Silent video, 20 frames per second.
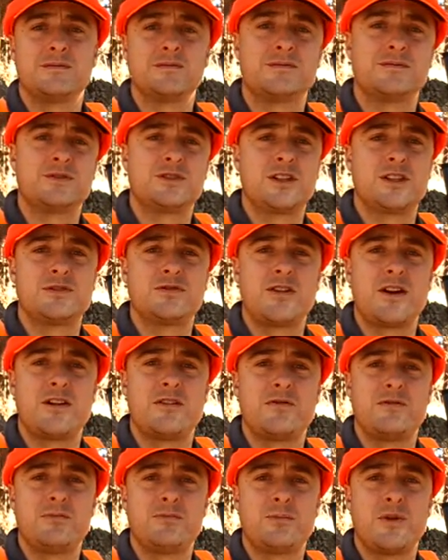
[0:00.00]

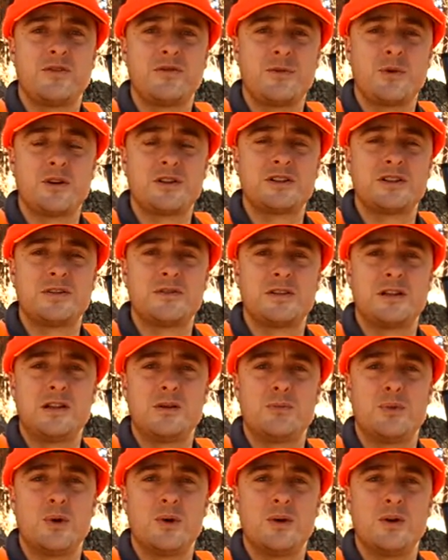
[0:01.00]
6.5 by 47
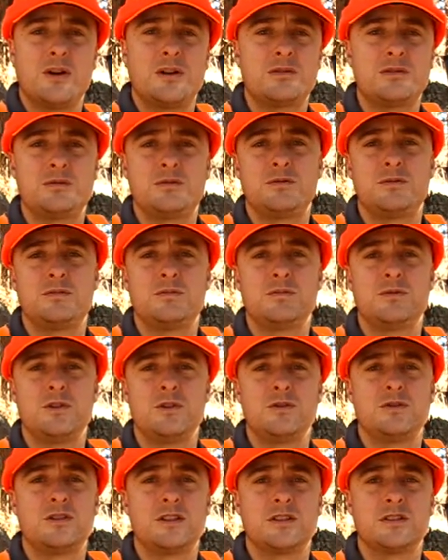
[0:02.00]
Lapua,
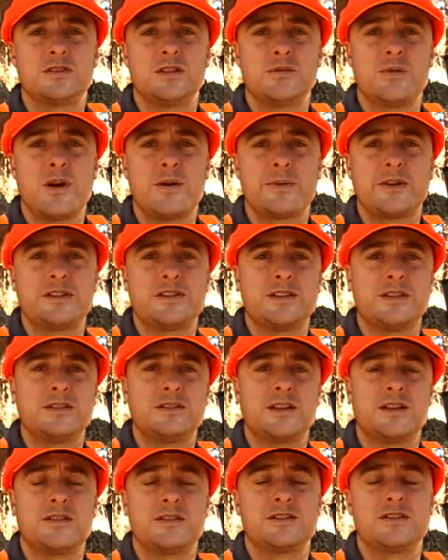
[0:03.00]
260 Remington,
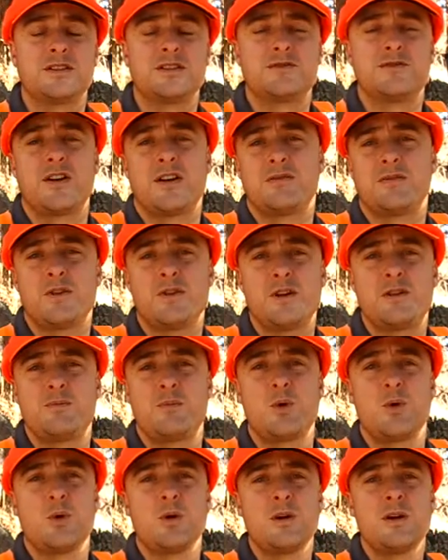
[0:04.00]
and the 6.5
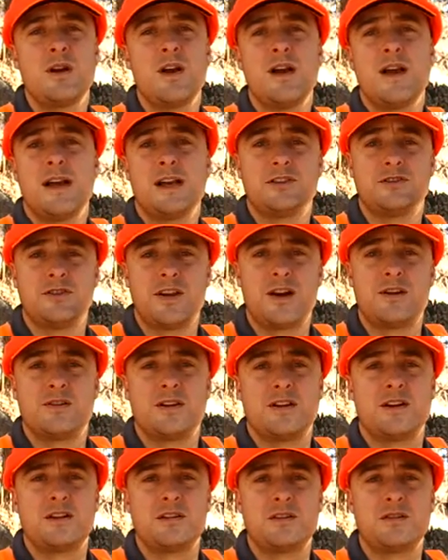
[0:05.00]
Creedmoor is now
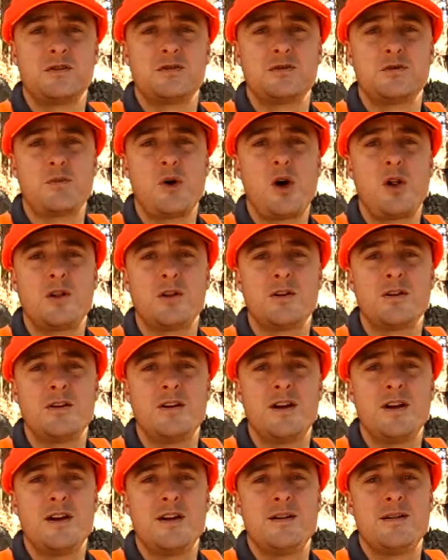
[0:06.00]
getting a little smaller,
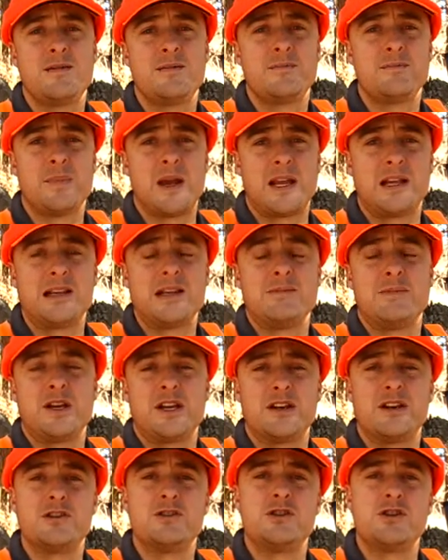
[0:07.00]
mainly
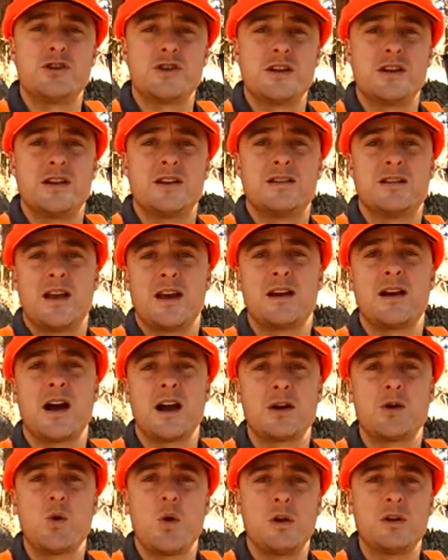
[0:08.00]
because you can get that
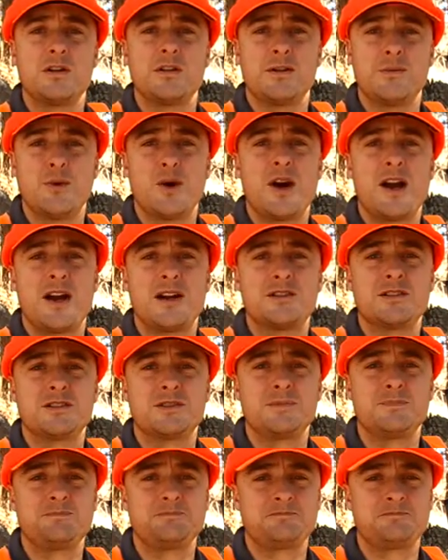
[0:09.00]
high quality brass.